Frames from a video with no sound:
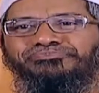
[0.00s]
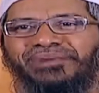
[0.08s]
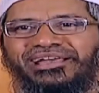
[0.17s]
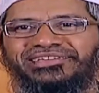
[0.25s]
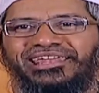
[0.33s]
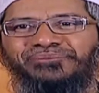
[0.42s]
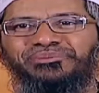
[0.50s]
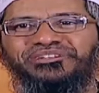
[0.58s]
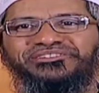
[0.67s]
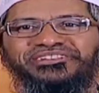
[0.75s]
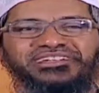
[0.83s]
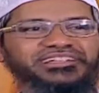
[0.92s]
Mashallah,
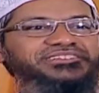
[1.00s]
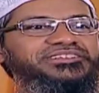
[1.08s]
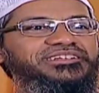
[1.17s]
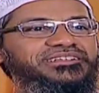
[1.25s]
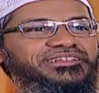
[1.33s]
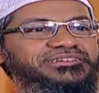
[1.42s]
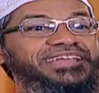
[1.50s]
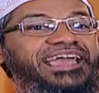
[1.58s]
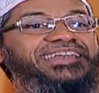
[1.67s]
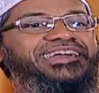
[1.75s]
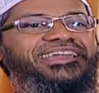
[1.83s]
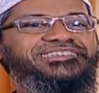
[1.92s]
person is
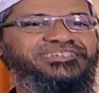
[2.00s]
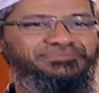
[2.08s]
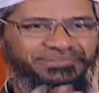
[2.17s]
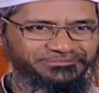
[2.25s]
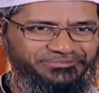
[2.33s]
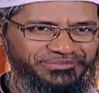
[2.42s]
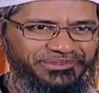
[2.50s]
encouraging me.